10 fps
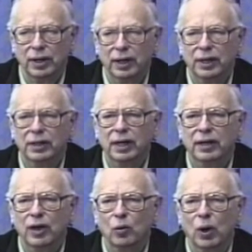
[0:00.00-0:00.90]
any day
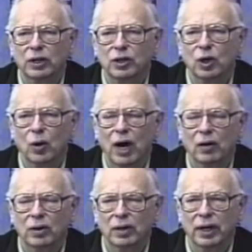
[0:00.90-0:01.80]
they want to go
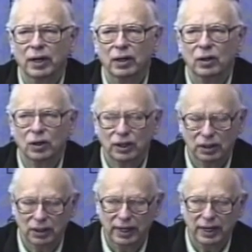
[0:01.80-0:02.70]
out and look at
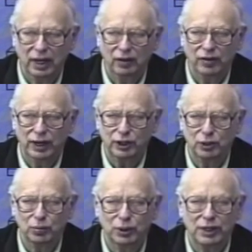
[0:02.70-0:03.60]
the lake
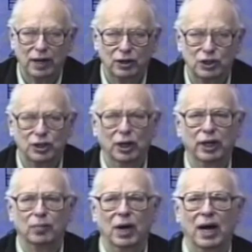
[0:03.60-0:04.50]
elevation, put down a
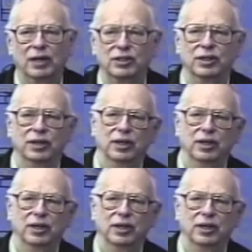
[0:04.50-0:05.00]
stilling box